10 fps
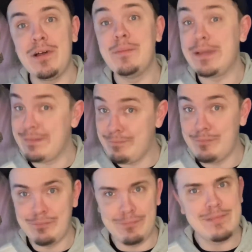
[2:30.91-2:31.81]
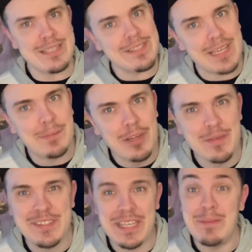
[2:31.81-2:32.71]
I'm like, sounds like a
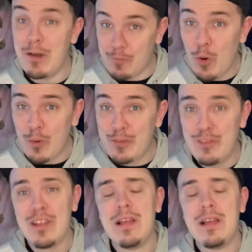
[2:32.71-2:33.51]
pyramid scheme, of course.